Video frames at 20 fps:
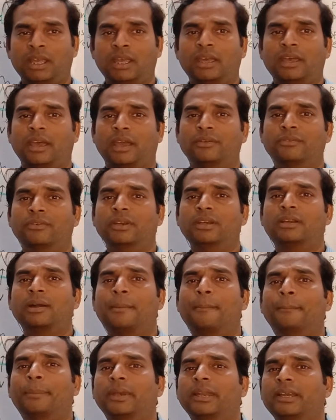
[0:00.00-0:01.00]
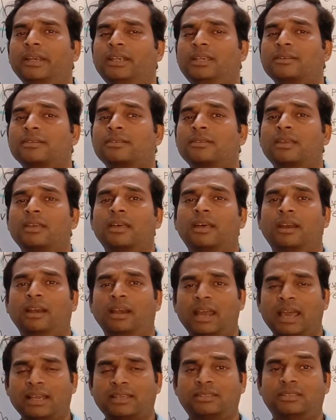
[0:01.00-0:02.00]
and one complete
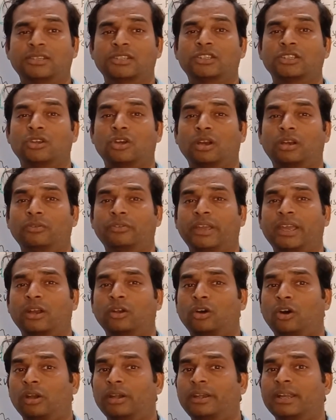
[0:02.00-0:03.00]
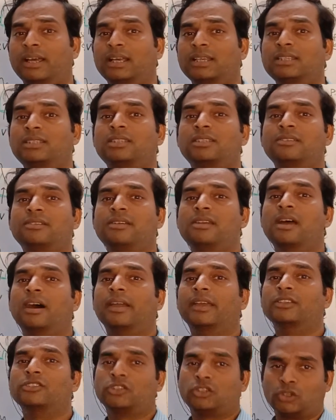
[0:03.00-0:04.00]
relaxation, or we can call it as
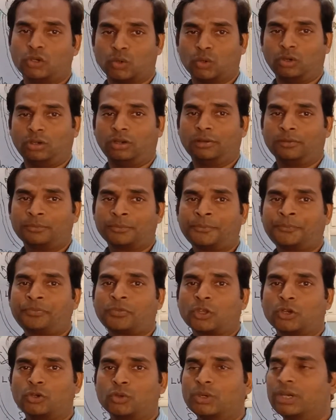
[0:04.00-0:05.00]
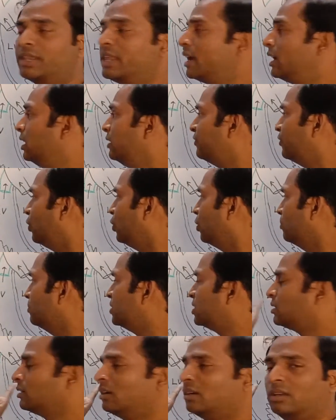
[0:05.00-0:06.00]
diastole, togetherly
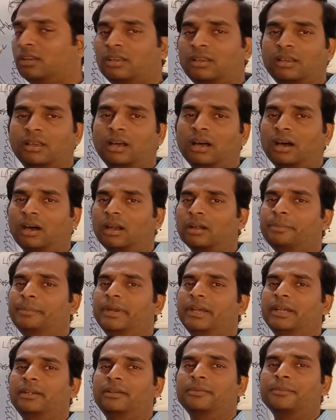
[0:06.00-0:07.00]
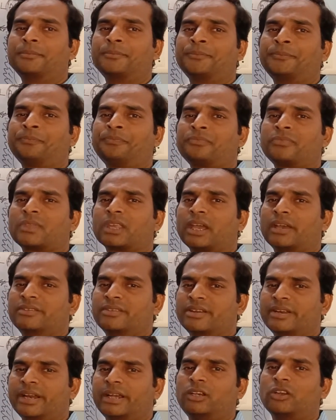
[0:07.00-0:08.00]
forms heartbeat. And the
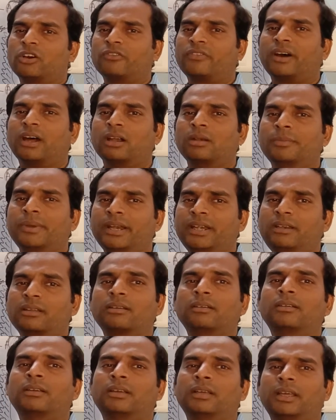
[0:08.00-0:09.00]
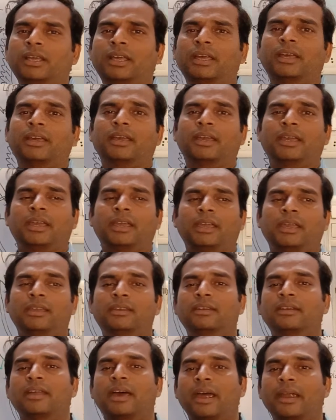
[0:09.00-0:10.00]
rate of heartbeat in
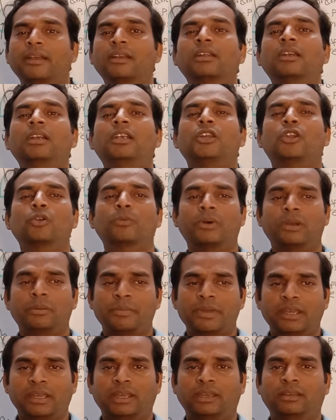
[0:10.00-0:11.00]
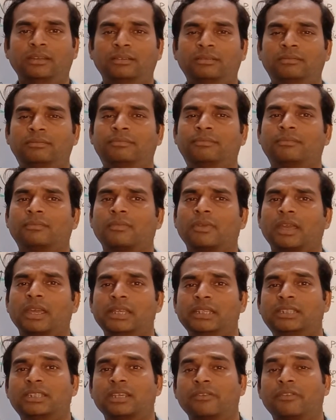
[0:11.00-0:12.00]
an adult human being
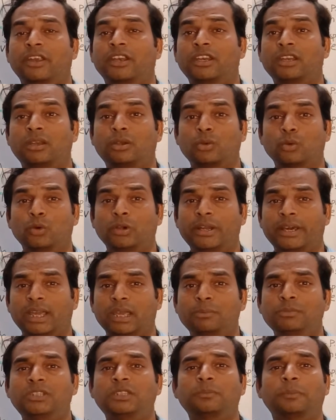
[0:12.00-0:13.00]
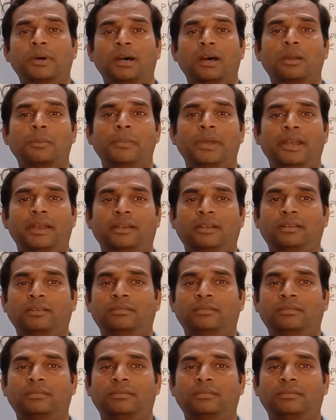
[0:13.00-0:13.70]
is 72 times per minute.